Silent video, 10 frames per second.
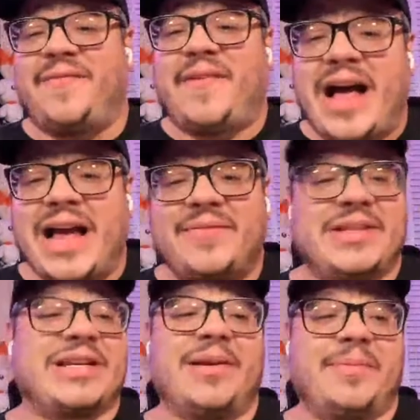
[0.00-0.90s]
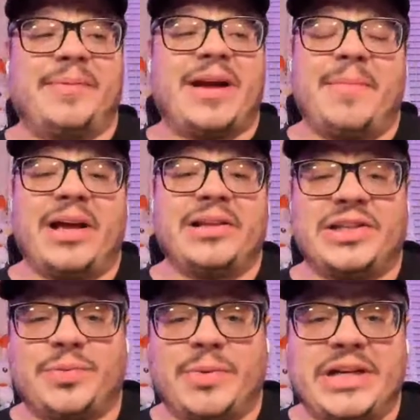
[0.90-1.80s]
5 that's going to come on the
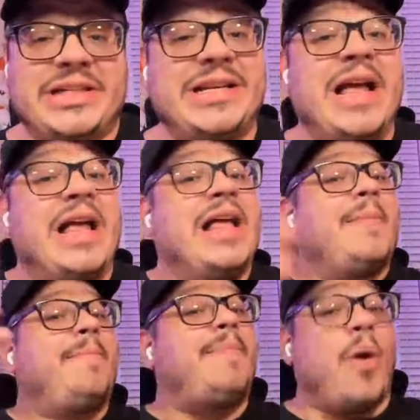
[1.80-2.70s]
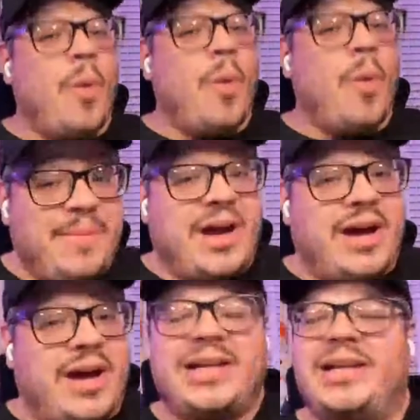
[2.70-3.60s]
Switch.
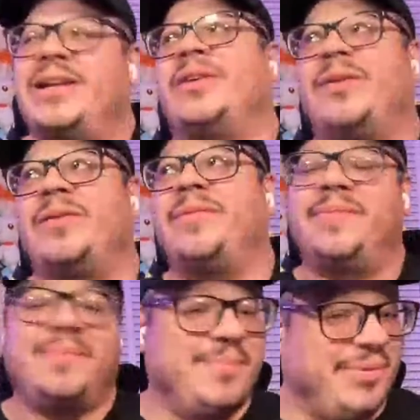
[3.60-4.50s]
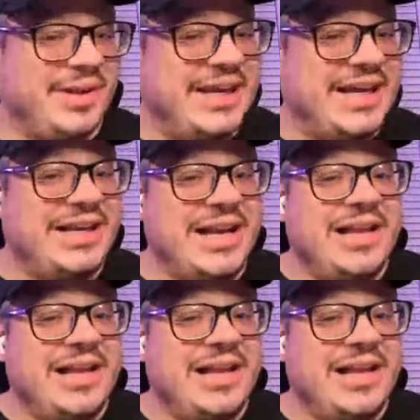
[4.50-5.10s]
Pokemon, brilliant.